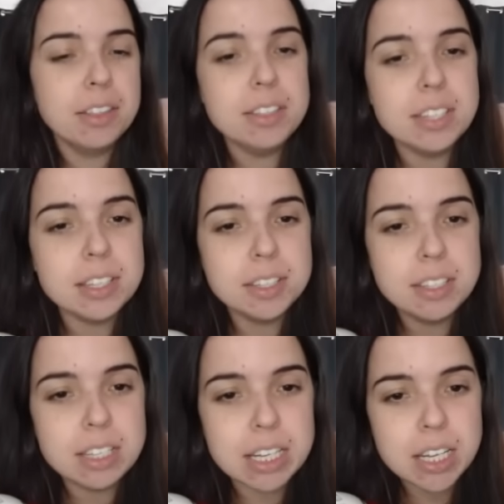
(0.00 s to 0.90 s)
This is
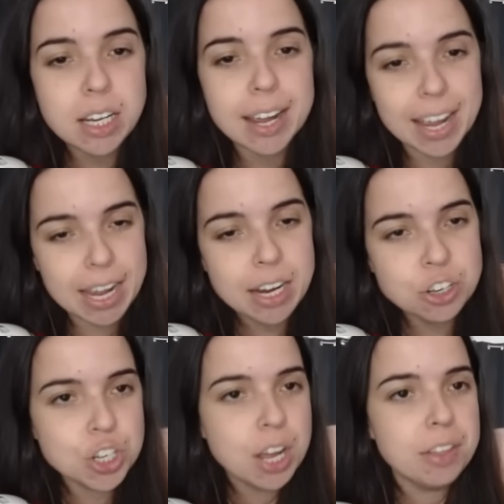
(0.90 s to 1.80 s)

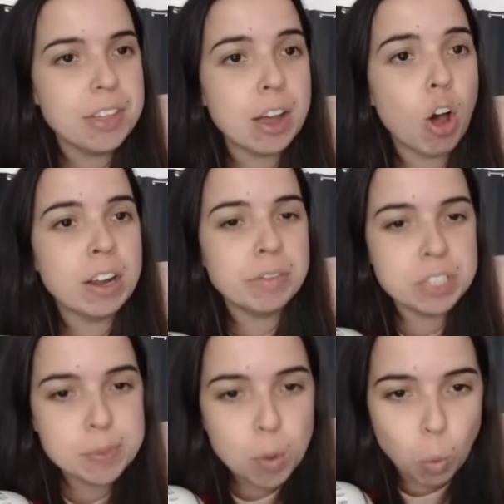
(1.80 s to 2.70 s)
CH. There are
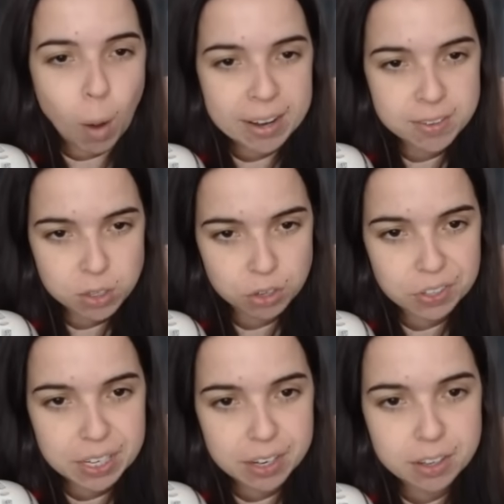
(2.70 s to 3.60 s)
invisible ones over
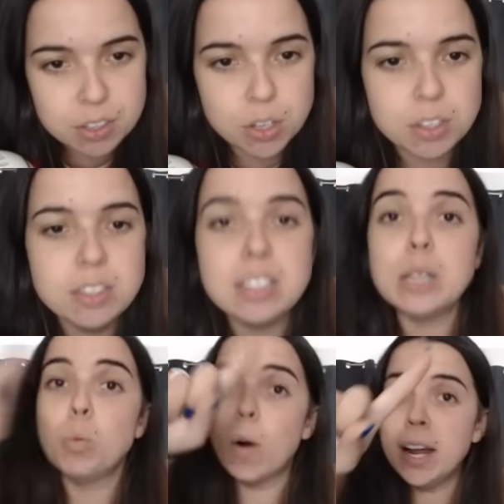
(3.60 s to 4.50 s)
here. So it's
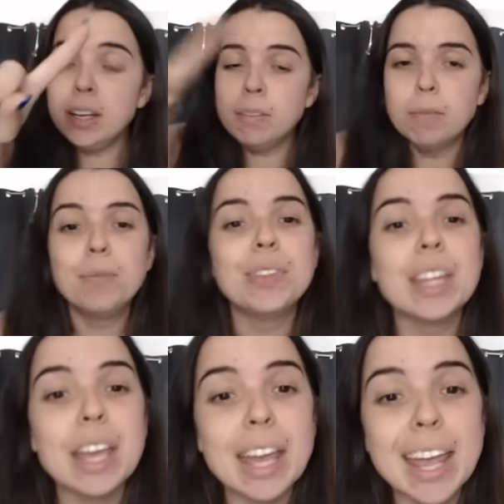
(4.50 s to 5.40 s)
C1,
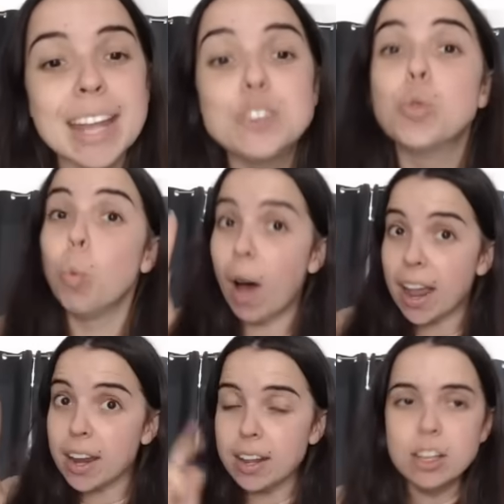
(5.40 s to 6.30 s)

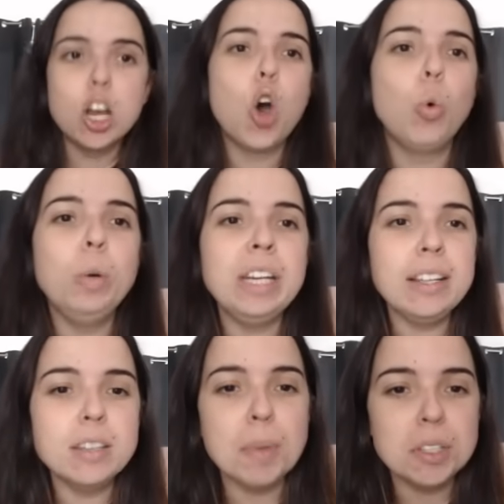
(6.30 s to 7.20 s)
H1. We
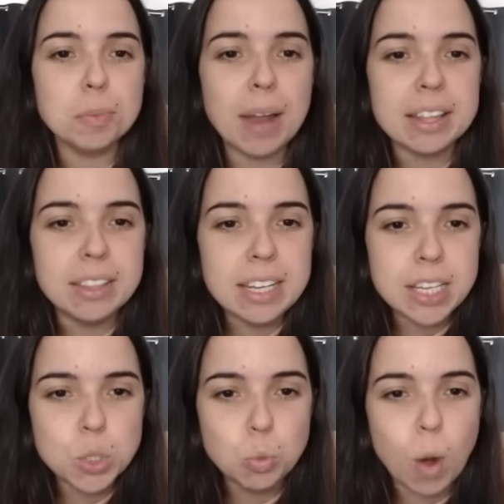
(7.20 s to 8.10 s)
need to multiply
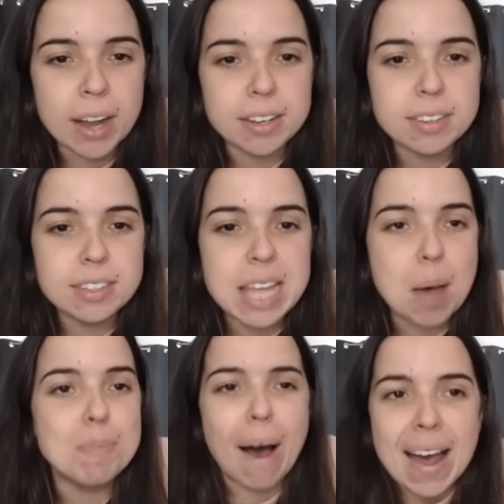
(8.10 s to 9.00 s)
these ones
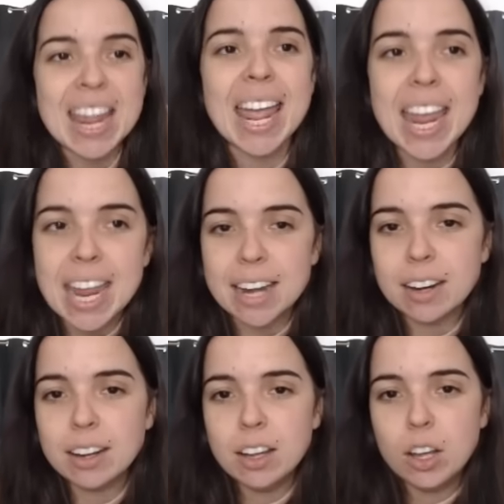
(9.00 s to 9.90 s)
by
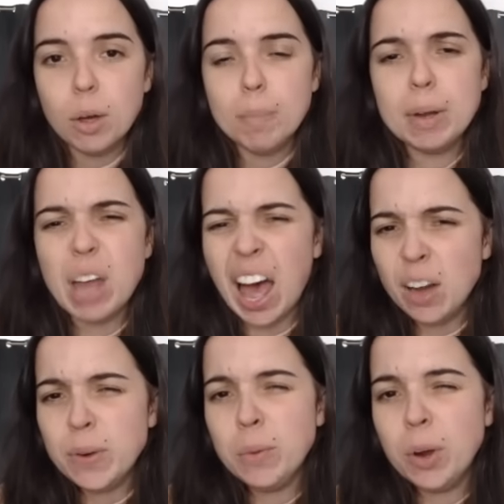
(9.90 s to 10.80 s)
N. But how
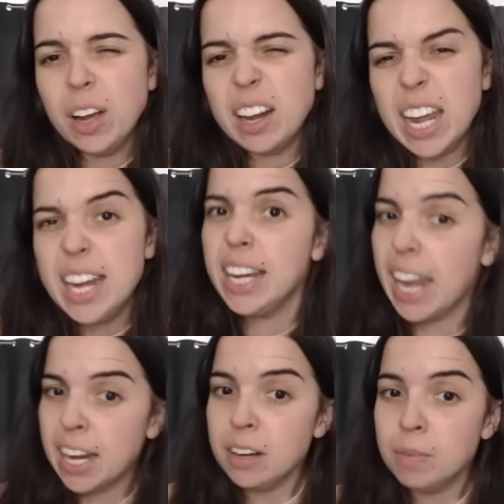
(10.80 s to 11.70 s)
do we work out N
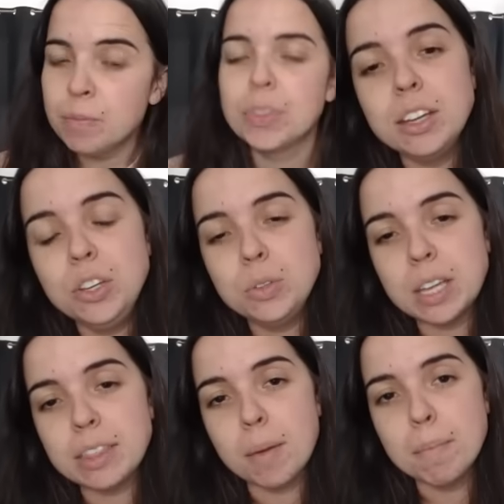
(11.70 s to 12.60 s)
again?
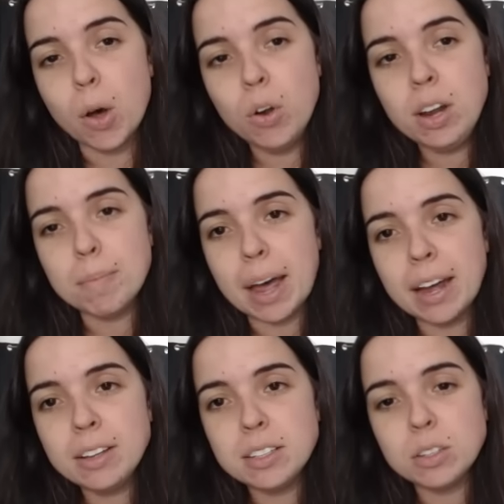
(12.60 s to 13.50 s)
using the molar
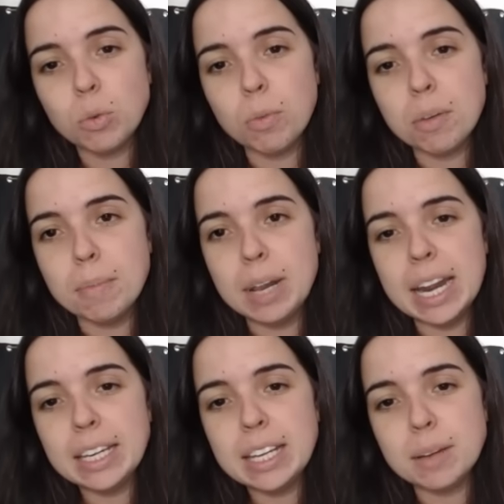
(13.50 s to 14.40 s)
mass or the
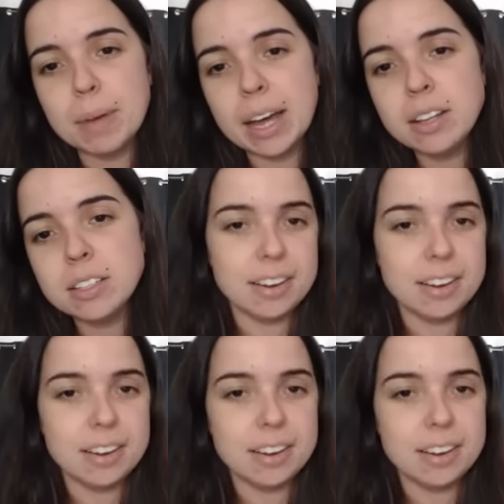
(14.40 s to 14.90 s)
molecular mass.